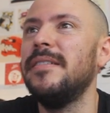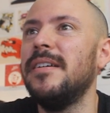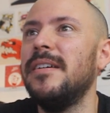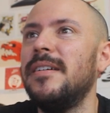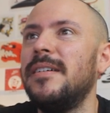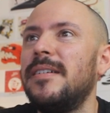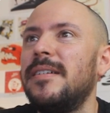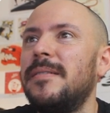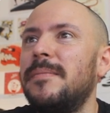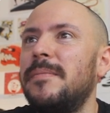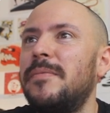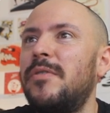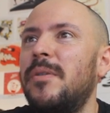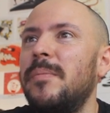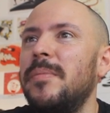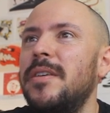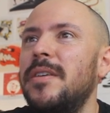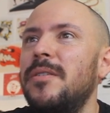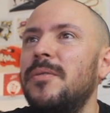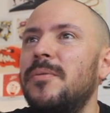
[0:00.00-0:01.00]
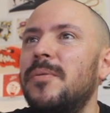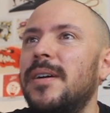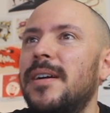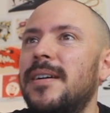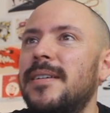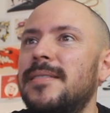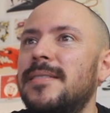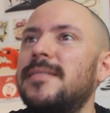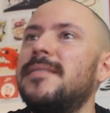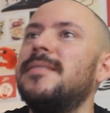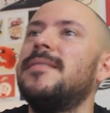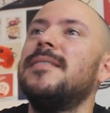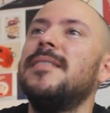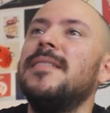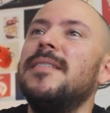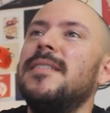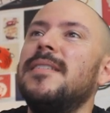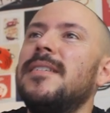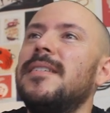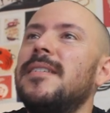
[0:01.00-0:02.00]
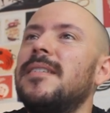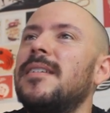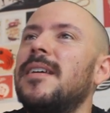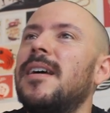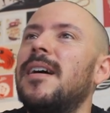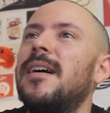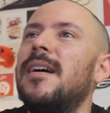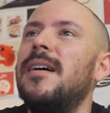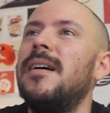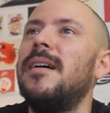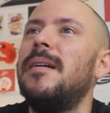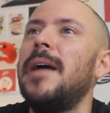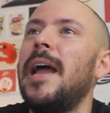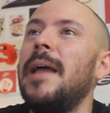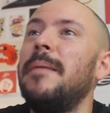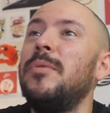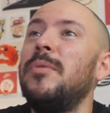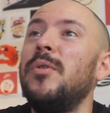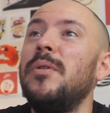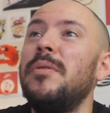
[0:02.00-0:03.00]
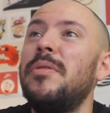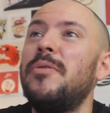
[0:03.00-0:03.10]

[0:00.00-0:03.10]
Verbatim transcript: um, from the US uh, I'm doing